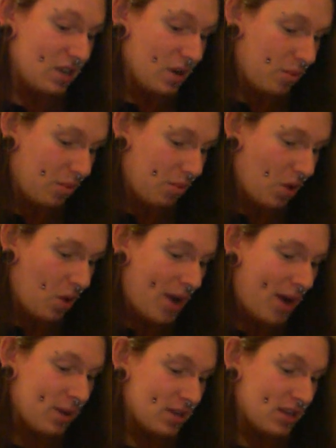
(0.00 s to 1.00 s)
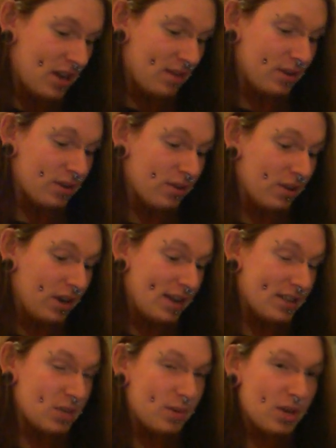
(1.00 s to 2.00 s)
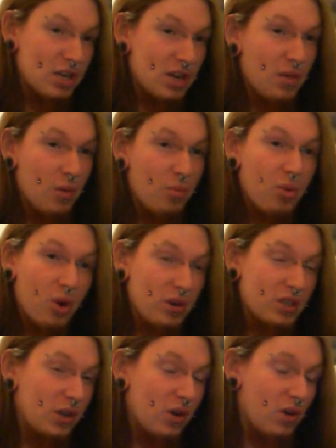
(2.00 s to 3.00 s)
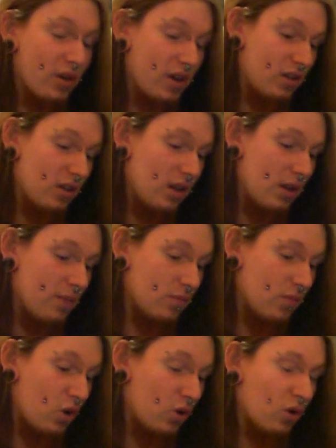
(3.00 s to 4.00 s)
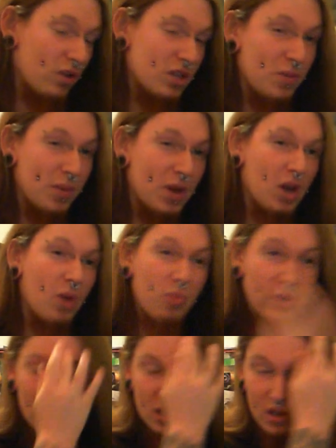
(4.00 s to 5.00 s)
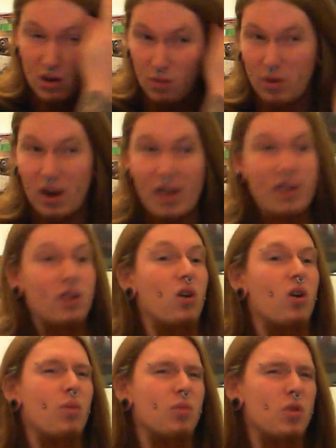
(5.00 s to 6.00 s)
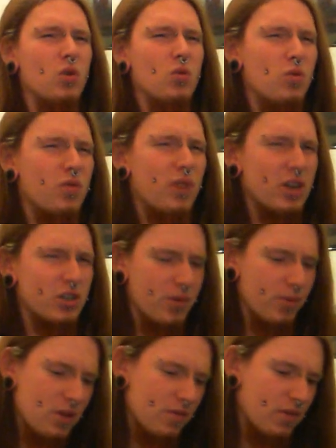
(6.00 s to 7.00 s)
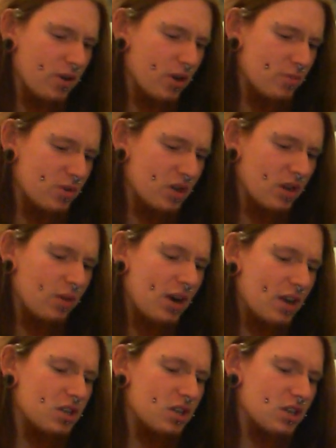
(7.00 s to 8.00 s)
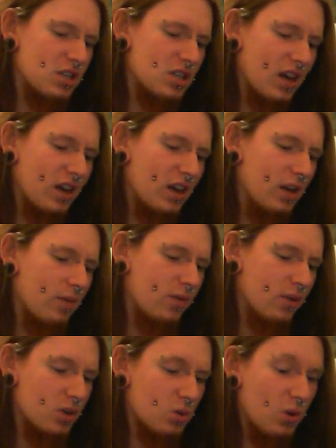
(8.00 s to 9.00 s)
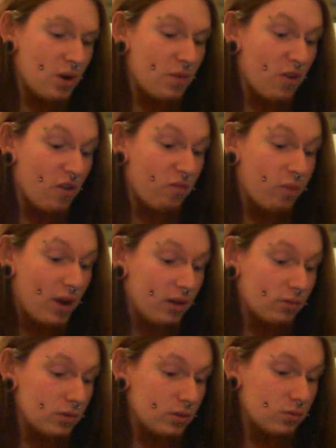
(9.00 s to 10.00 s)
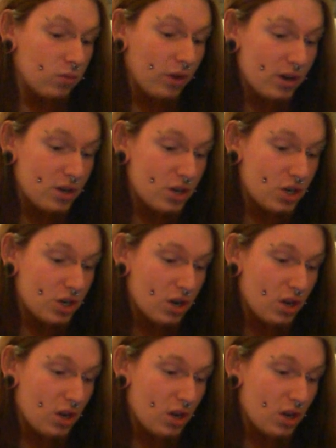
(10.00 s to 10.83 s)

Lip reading: up, but I'm happy to have it nonetheless, especially for the price I got it. I got this from a company on play.com called Factory Refurbs, and I managed to snag it for £25, which